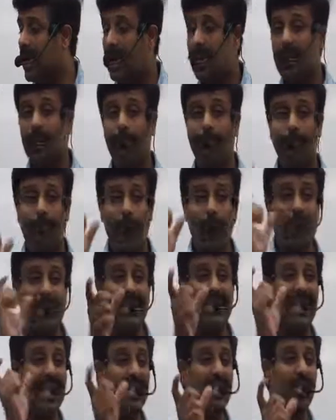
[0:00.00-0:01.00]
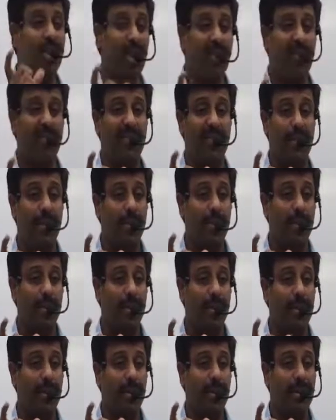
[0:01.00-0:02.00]
The process of
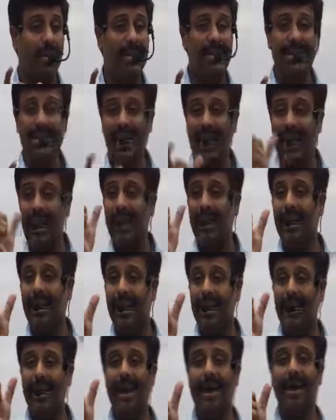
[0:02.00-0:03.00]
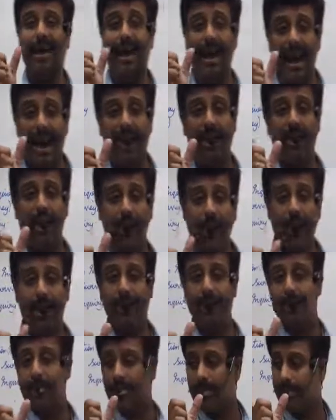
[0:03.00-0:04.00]
selecting that 9
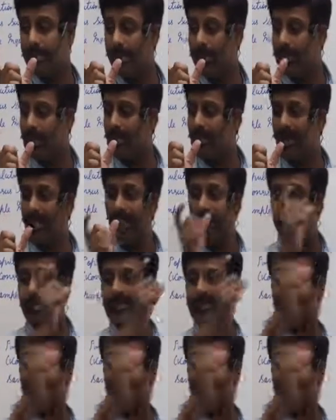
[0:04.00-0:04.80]
units from